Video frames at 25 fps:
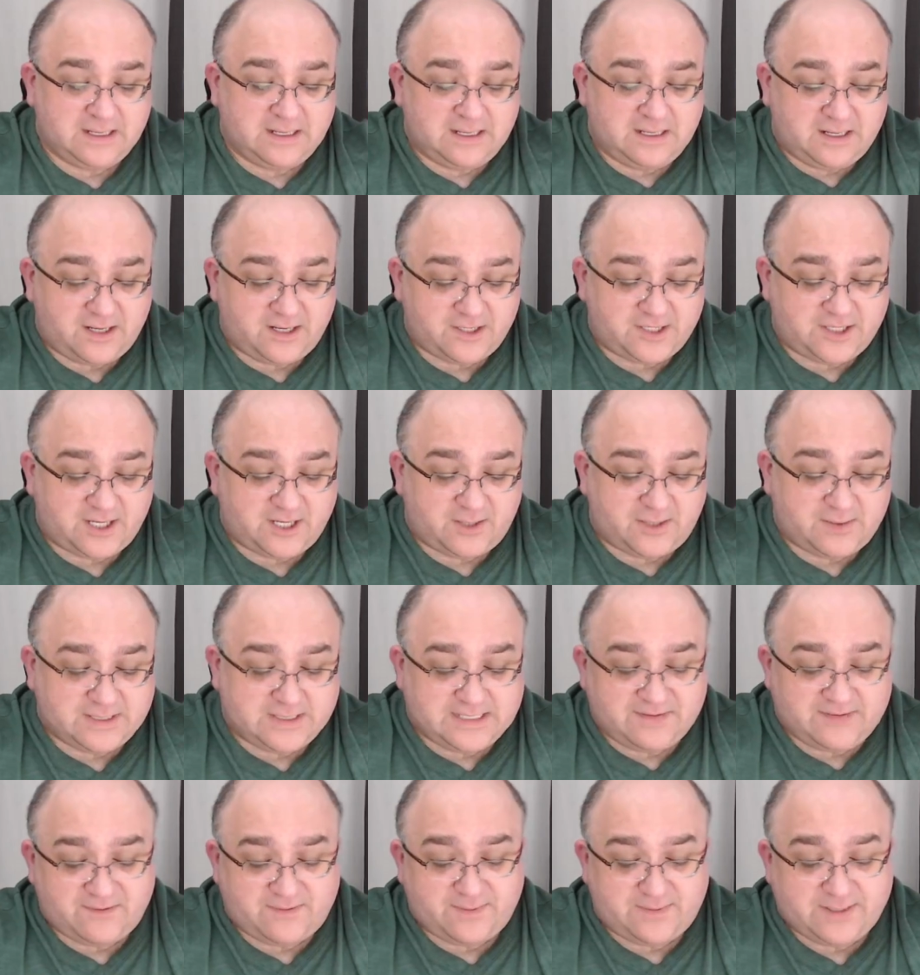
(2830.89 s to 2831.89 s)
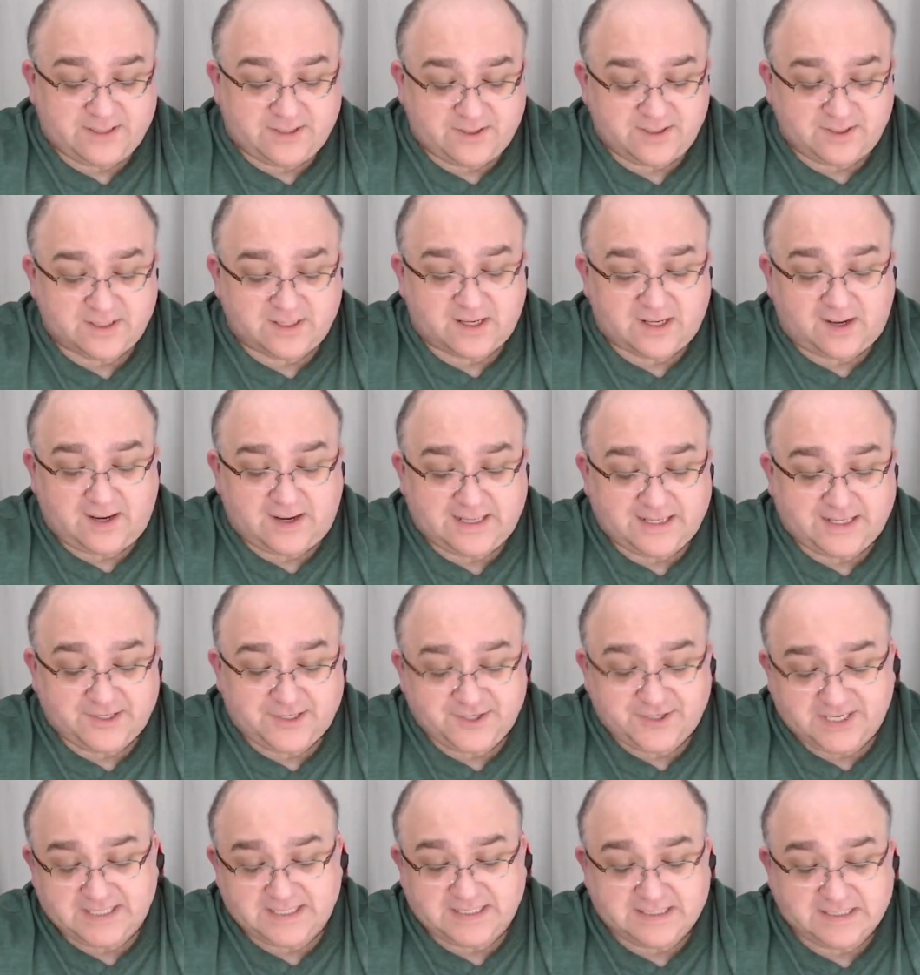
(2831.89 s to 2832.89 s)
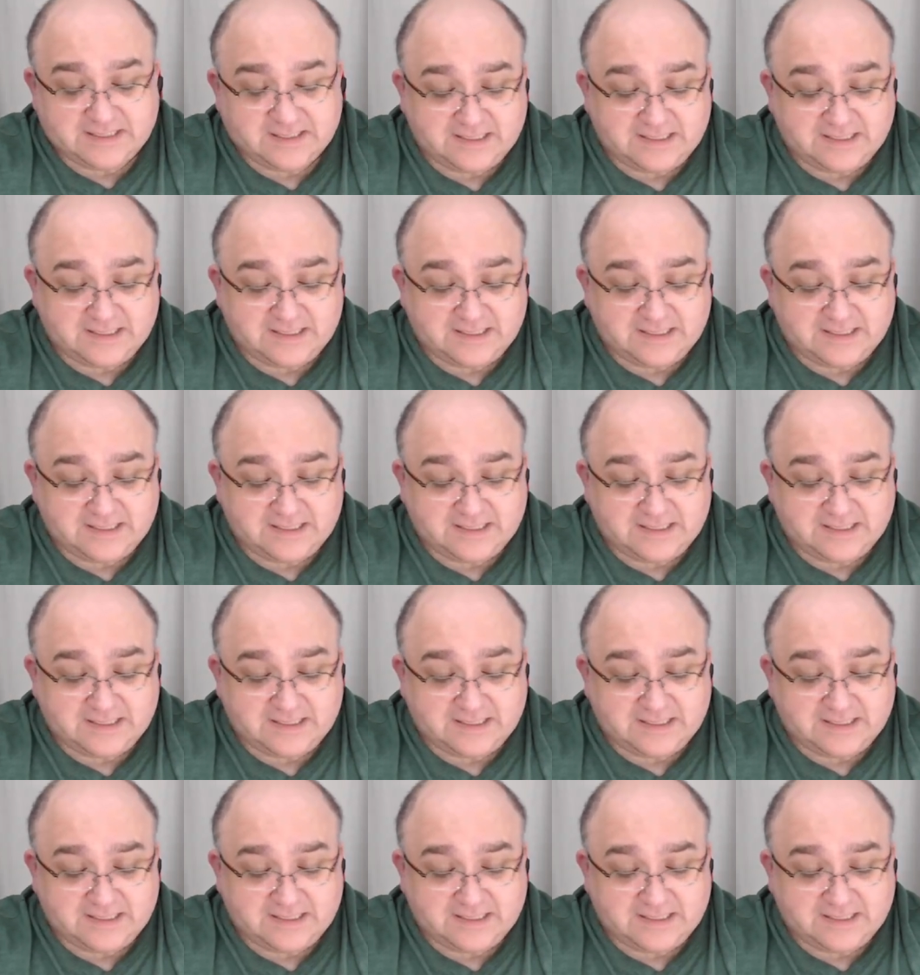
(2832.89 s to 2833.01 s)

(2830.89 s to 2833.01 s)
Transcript: and Sho has never been good at hiding jitters.